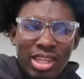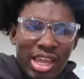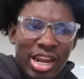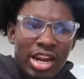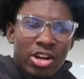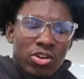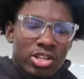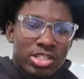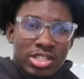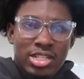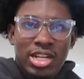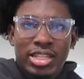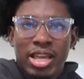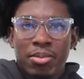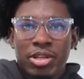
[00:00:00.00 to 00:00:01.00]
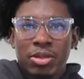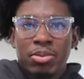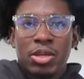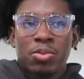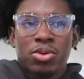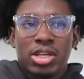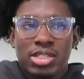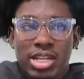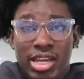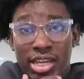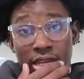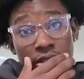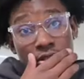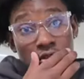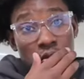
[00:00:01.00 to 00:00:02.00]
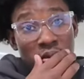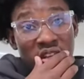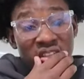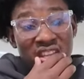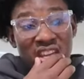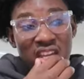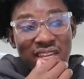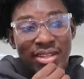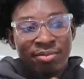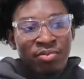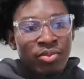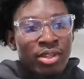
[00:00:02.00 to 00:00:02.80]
And I noticed it's not that many people that's like into them like that.